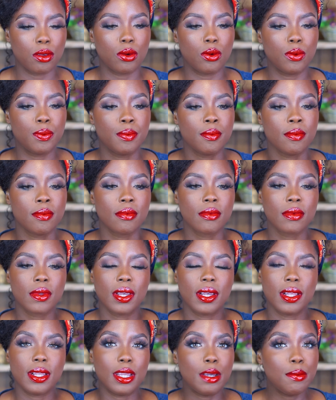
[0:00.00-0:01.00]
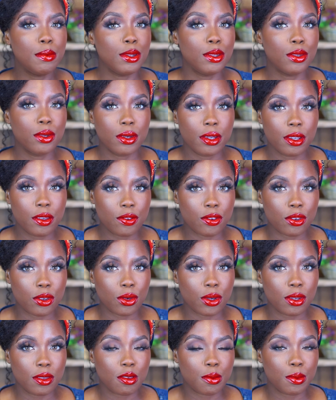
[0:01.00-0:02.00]
So let me know if
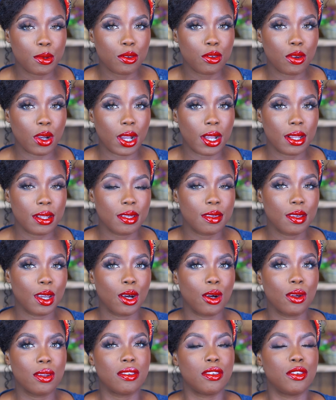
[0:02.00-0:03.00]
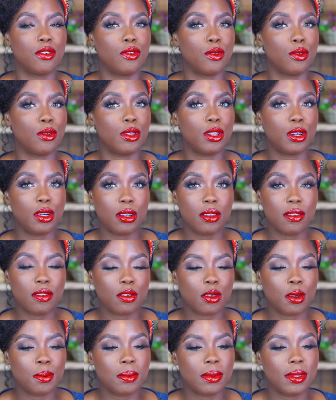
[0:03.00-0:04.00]
you're going to be trying it out, if you learned
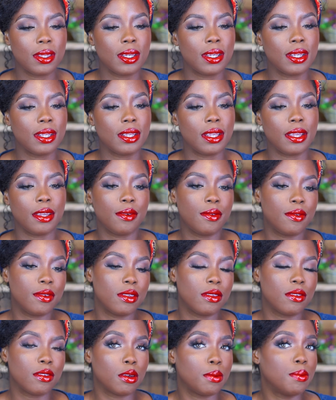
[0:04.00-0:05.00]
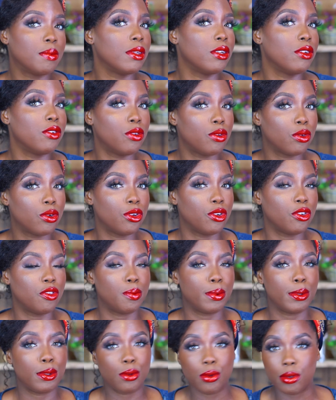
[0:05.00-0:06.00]
something, if it's something you know
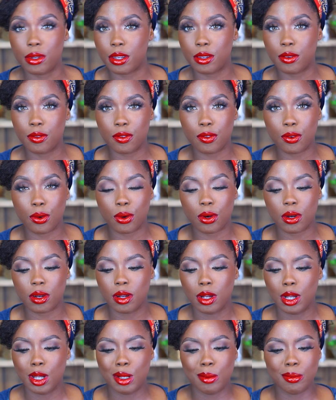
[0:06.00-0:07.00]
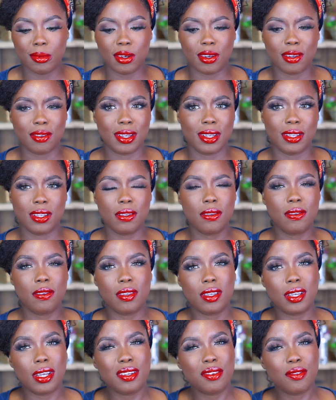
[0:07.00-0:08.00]
you've been looking for, because I didn't
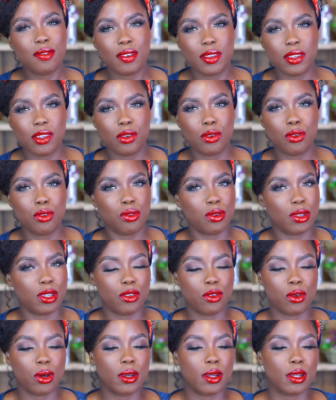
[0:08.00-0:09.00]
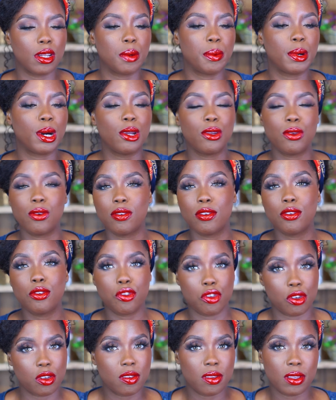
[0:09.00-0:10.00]
see any videos really talking about
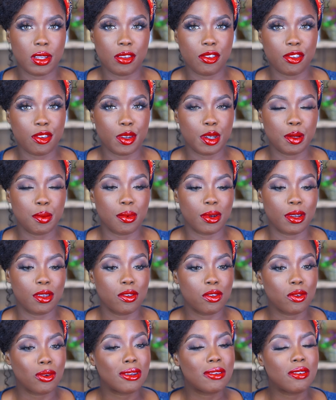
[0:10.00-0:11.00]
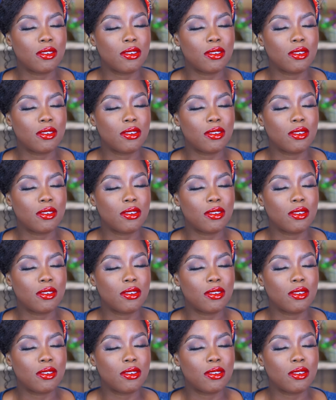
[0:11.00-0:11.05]
using just Nigerian brands to